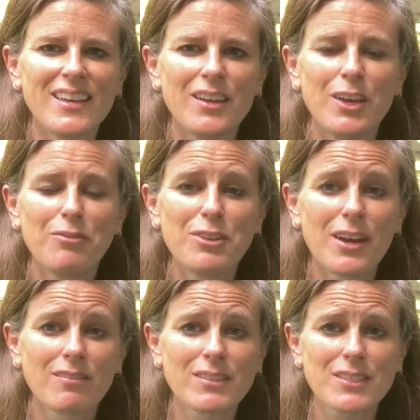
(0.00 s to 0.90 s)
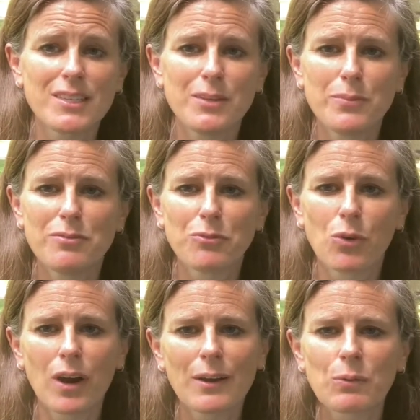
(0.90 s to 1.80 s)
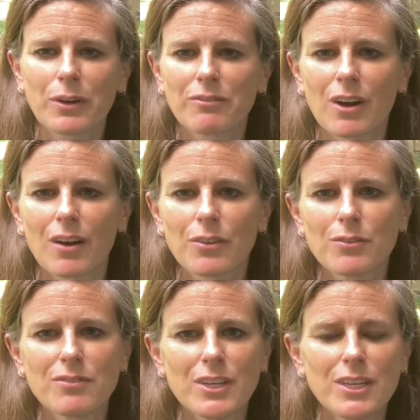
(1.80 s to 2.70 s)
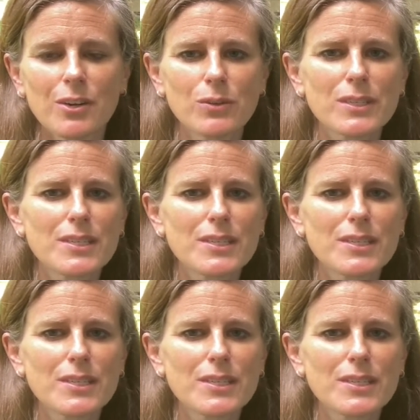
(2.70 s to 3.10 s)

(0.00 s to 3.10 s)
If you haven't seen it before on one of our other videos,